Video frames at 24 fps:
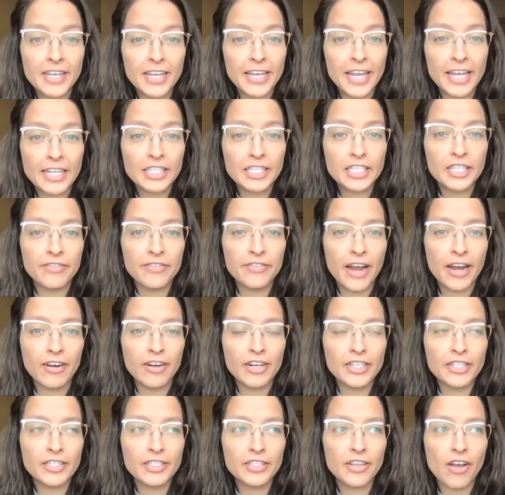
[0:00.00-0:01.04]
against the
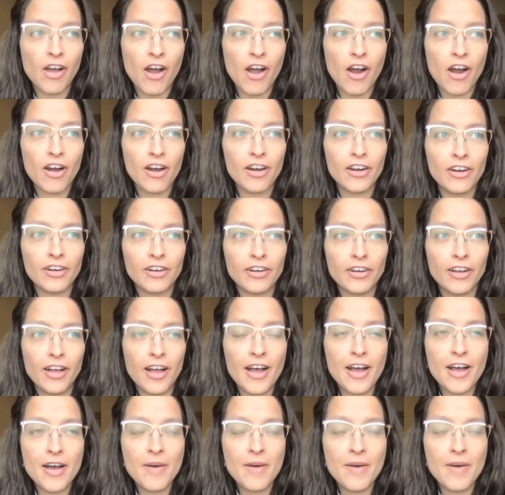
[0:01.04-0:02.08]
virus are
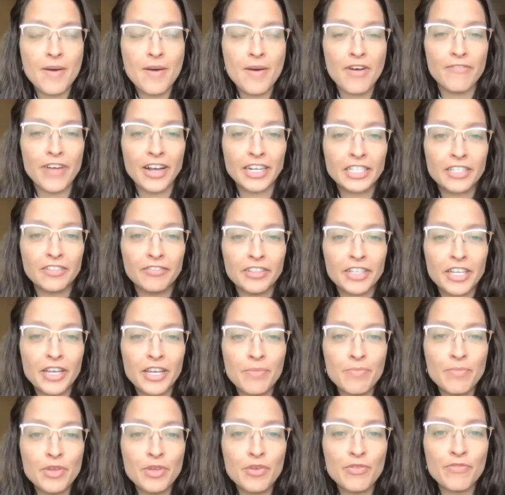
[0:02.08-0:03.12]
effectively
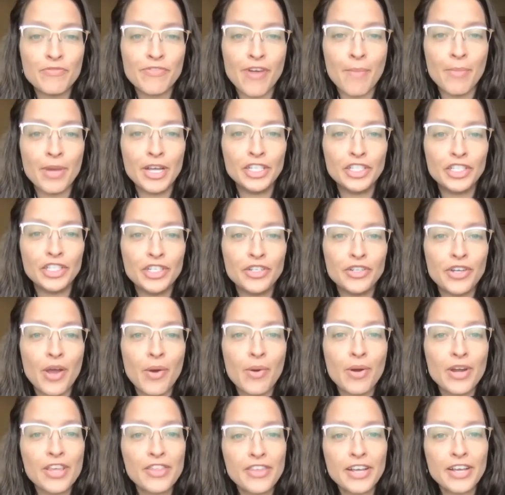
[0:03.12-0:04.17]
immune from it. Do you know
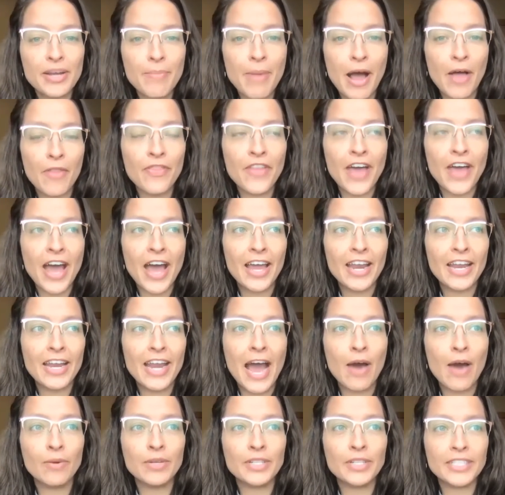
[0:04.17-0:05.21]
anything about that, and
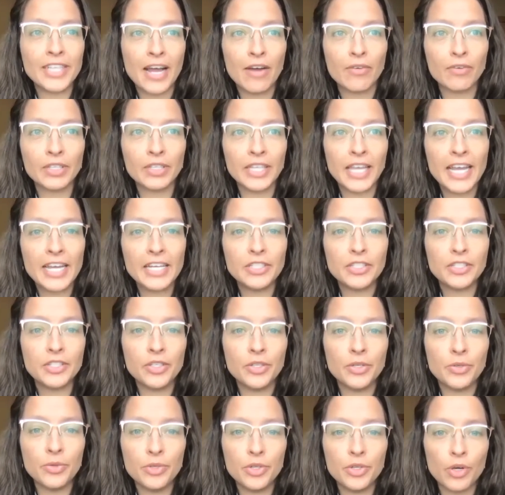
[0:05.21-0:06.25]
how does that relate to
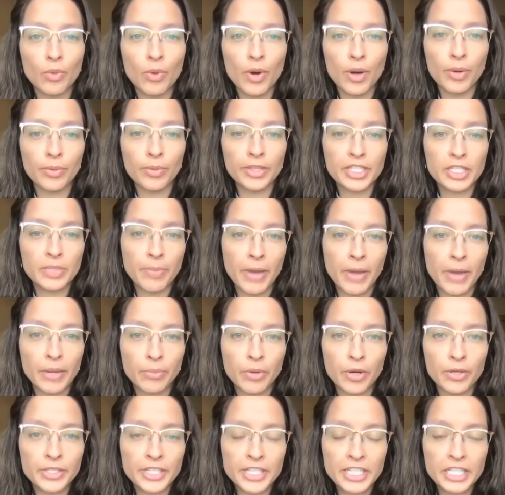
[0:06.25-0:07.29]
your work with spike
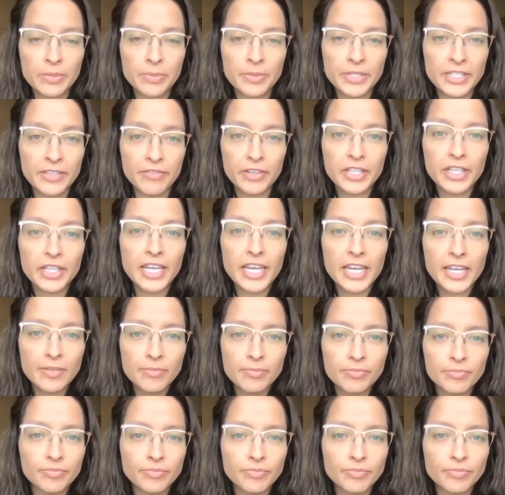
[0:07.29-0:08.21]
protein specifically?